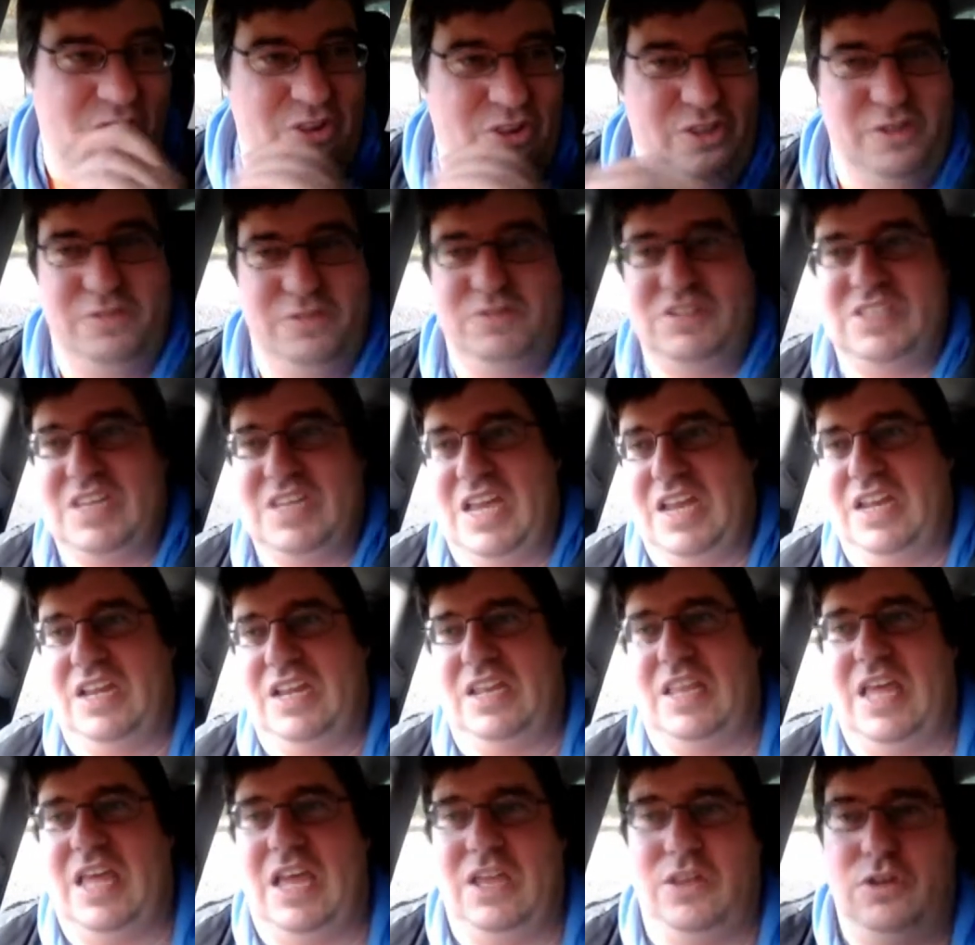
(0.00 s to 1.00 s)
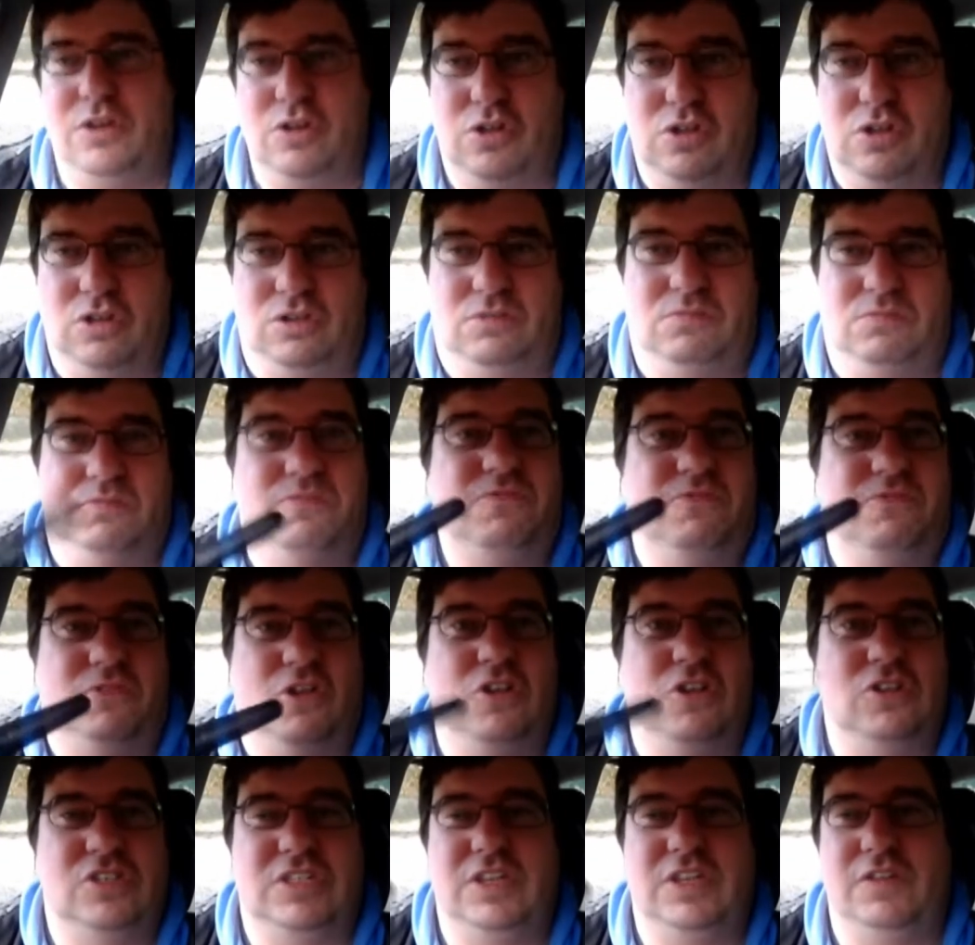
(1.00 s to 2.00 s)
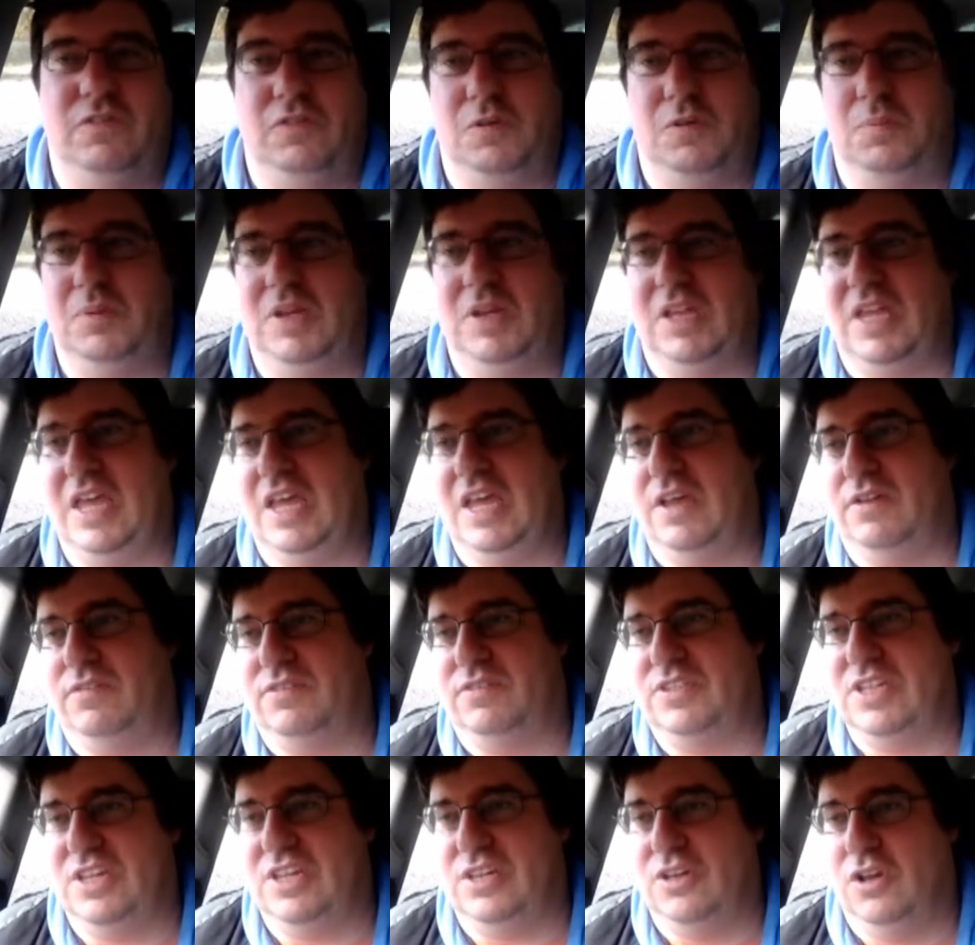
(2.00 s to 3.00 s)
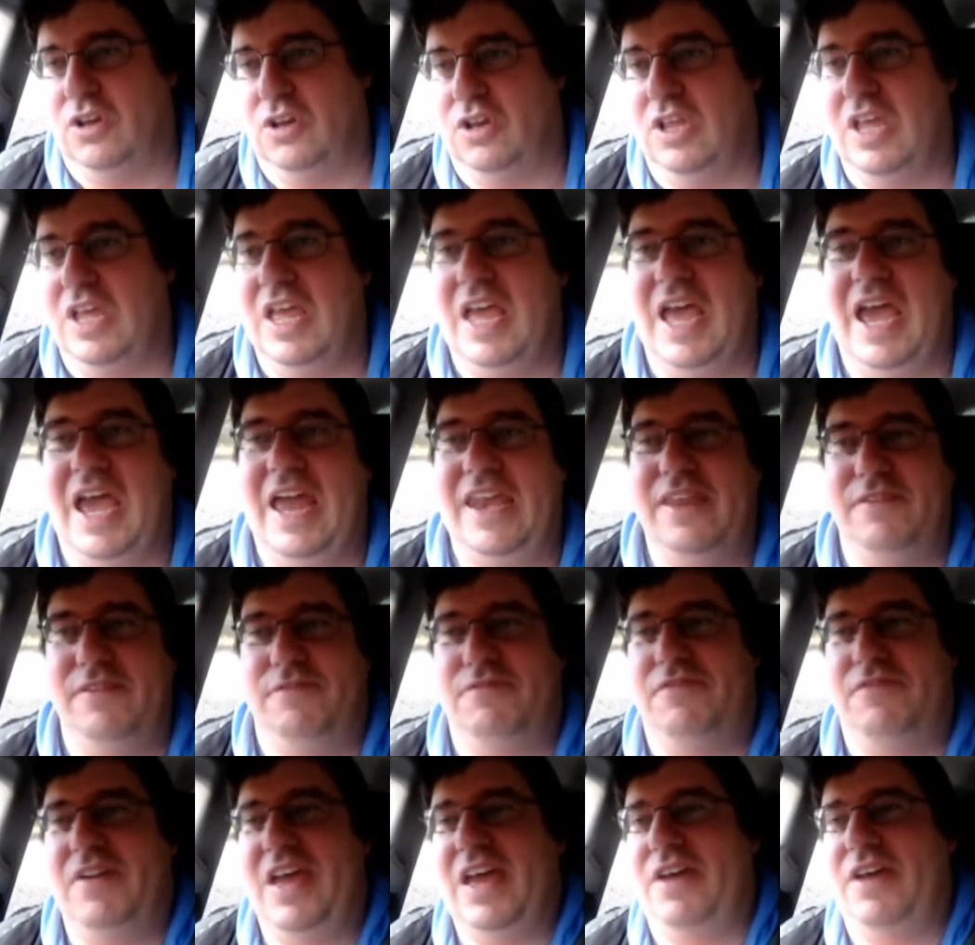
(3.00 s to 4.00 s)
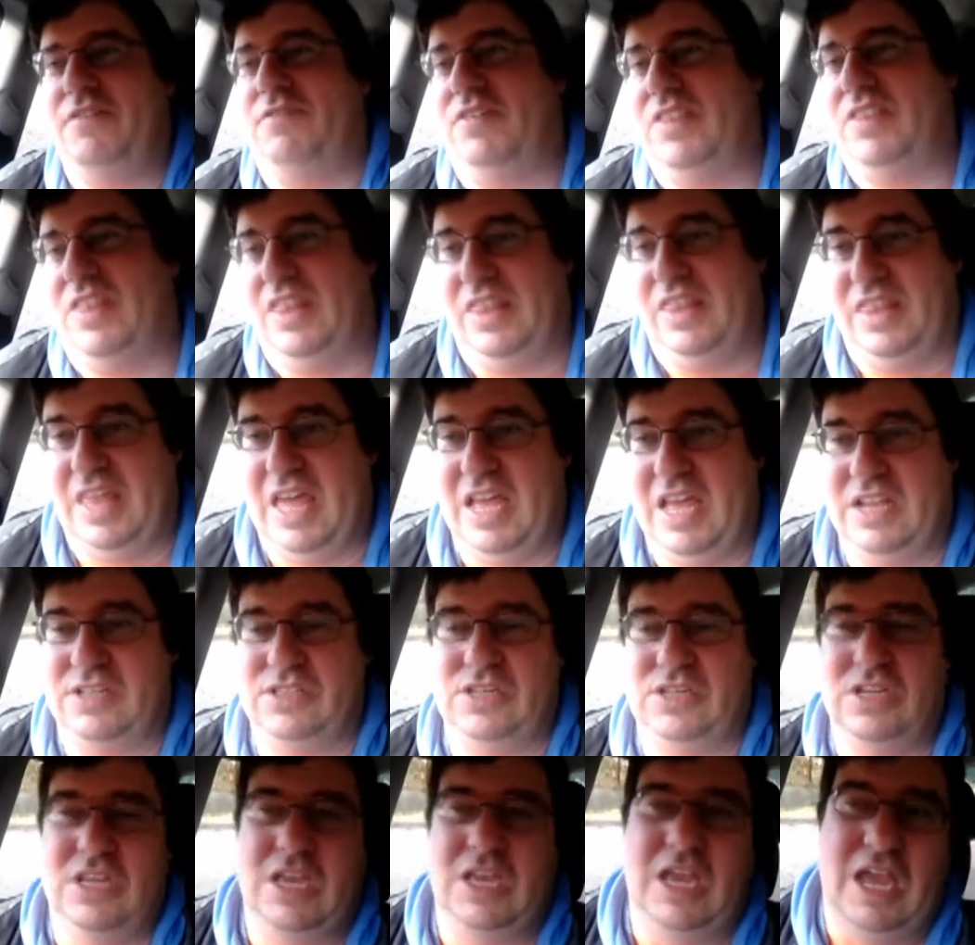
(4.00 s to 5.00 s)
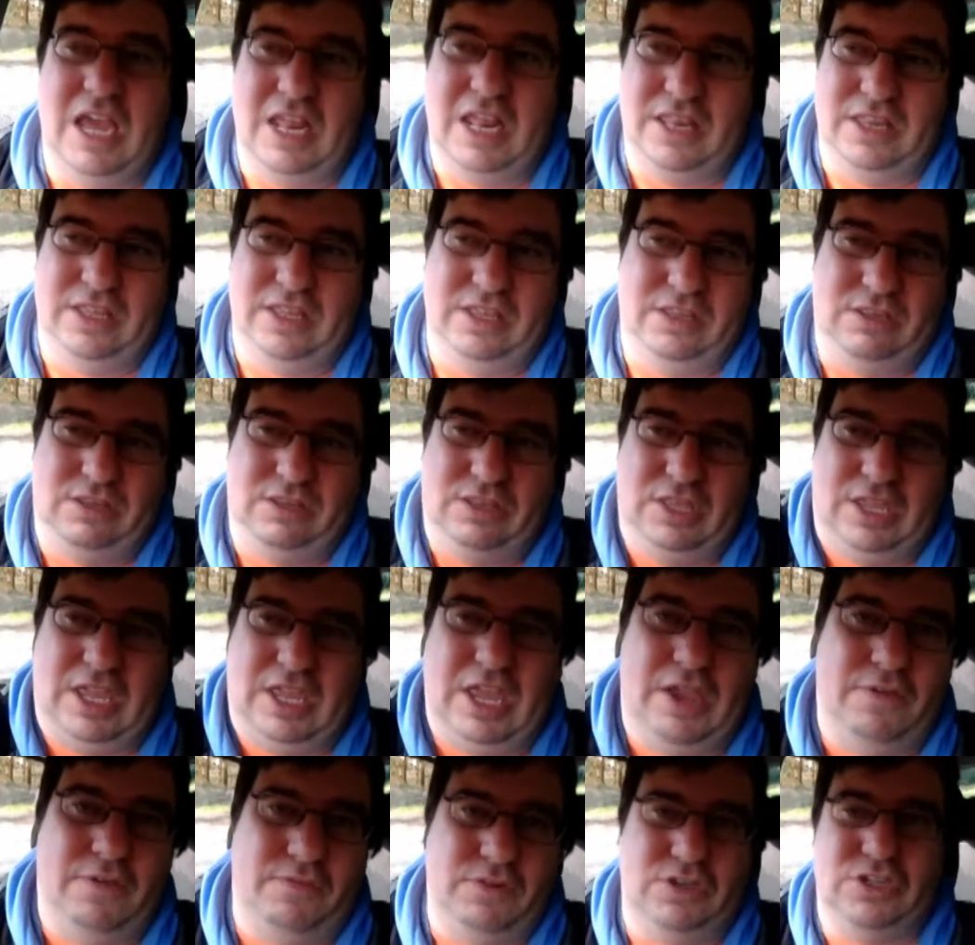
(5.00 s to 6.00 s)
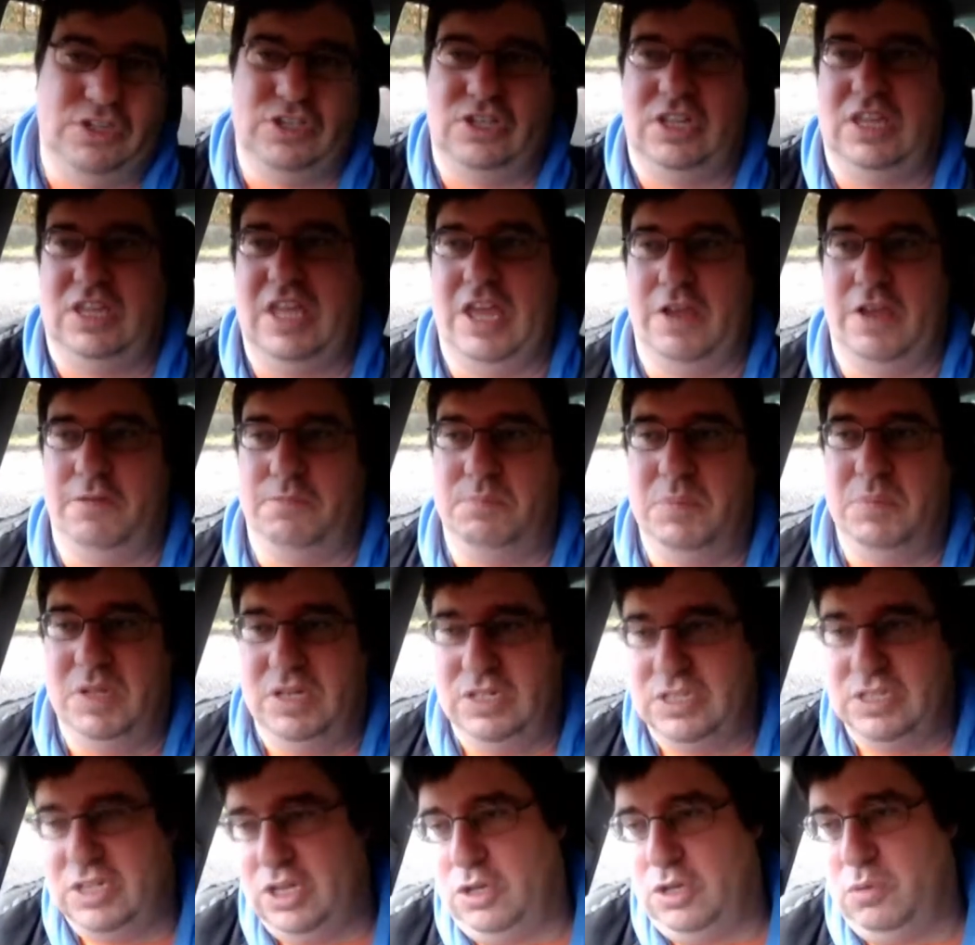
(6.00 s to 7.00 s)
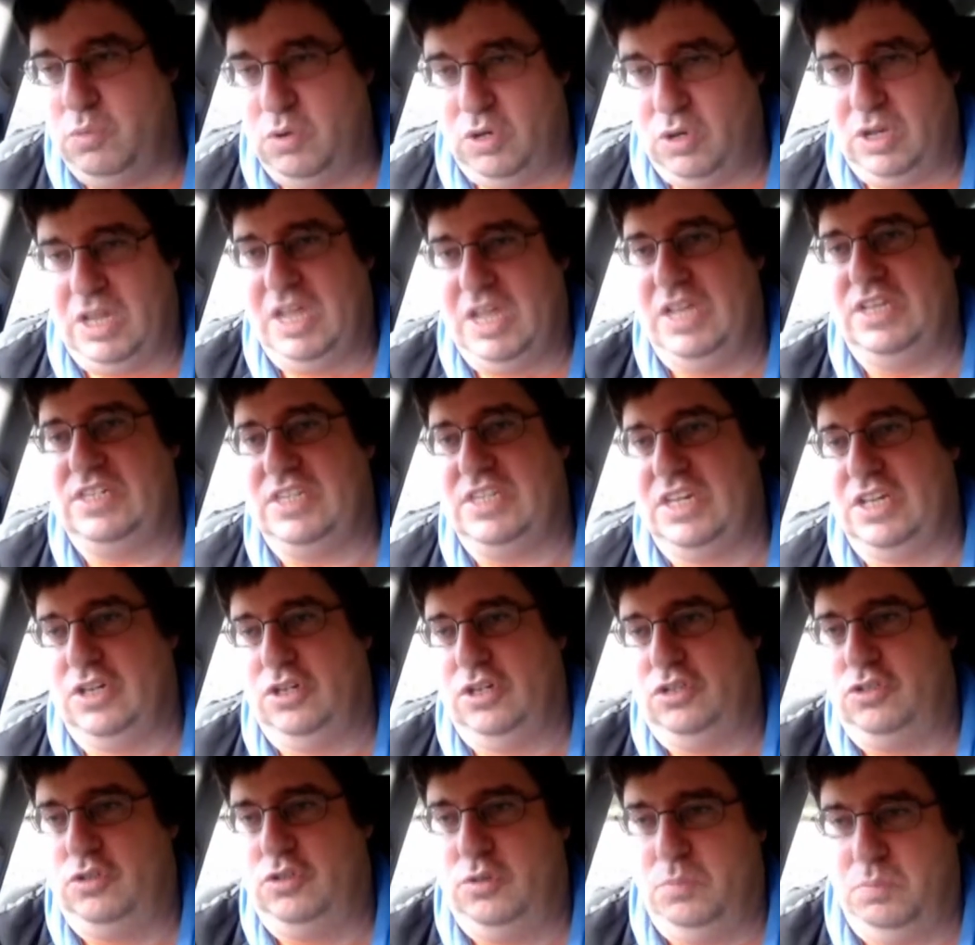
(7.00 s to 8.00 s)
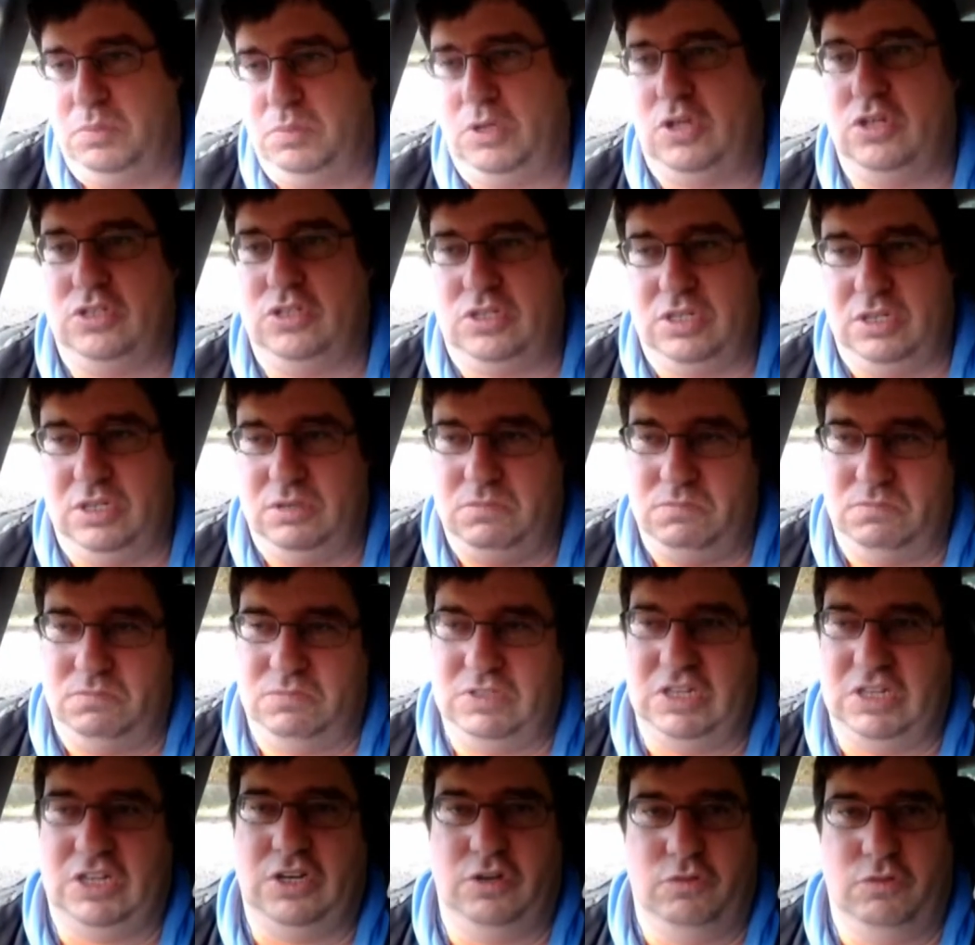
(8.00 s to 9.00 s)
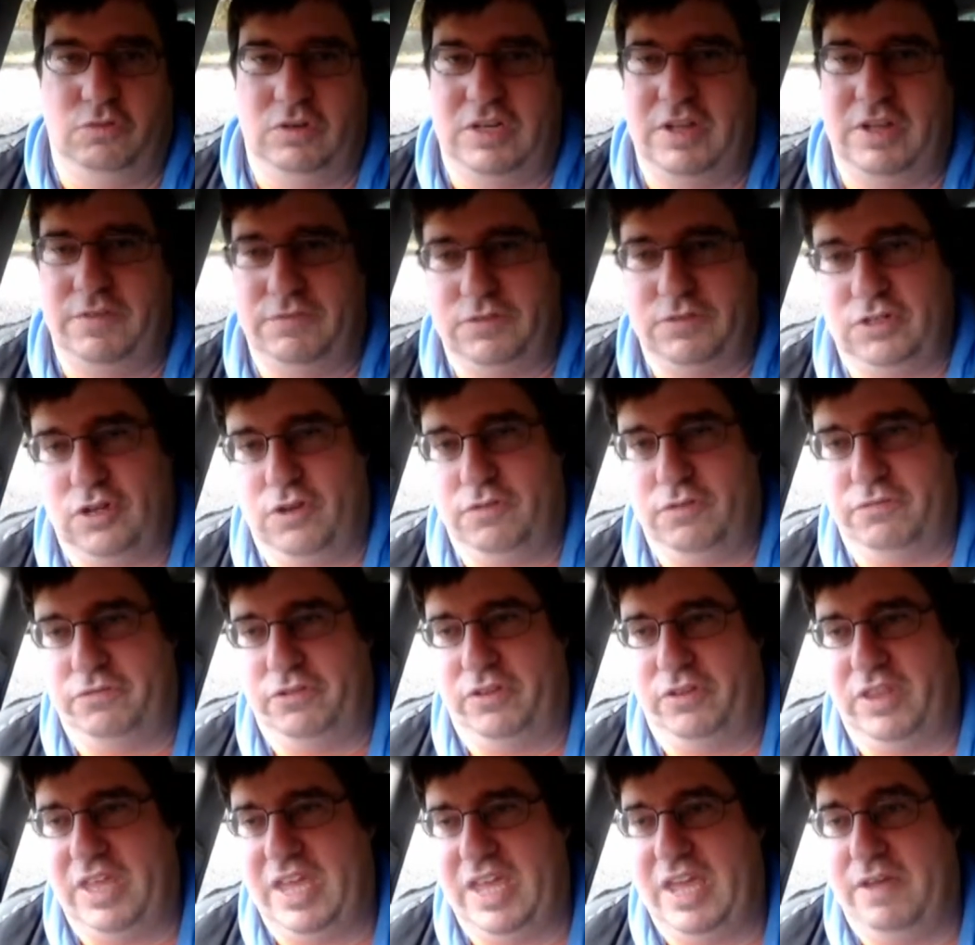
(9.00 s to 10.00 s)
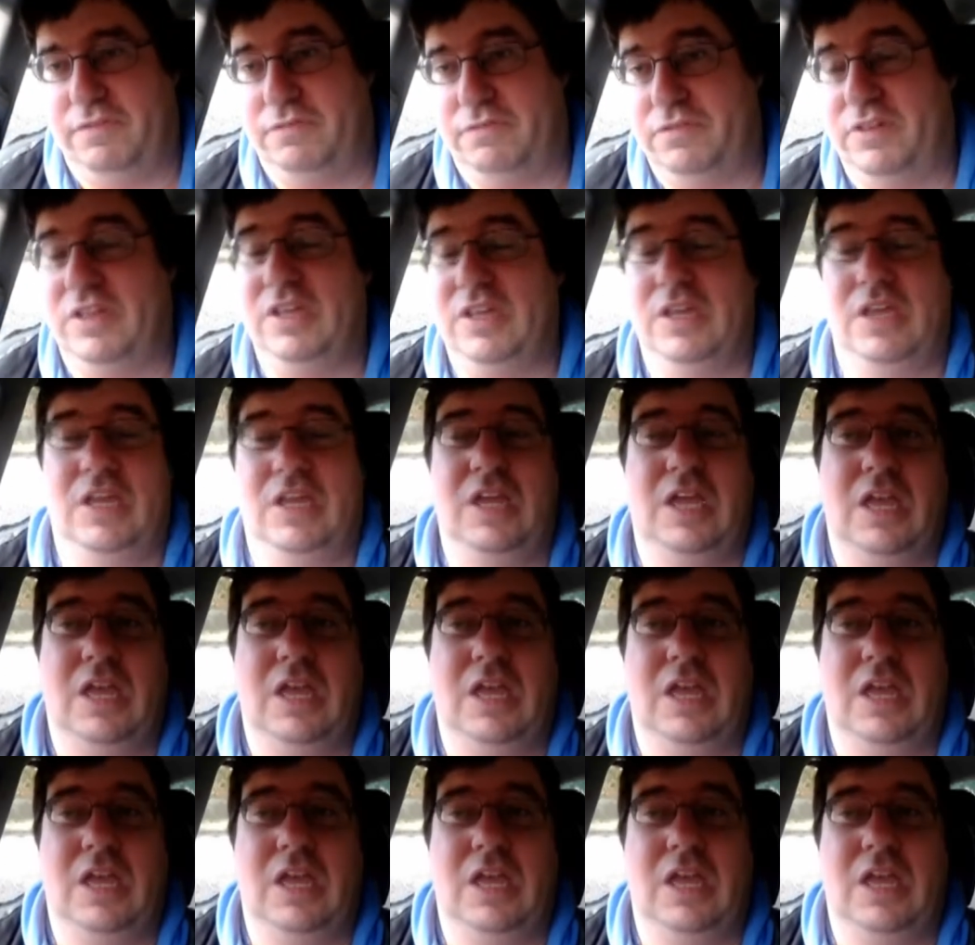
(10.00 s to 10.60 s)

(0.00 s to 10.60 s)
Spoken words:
on the other side of that, you could conceivably get a signal. Any further than that, and the curvature of the Earth means that you won't get a signal to them because the signal would have to go through the Earth.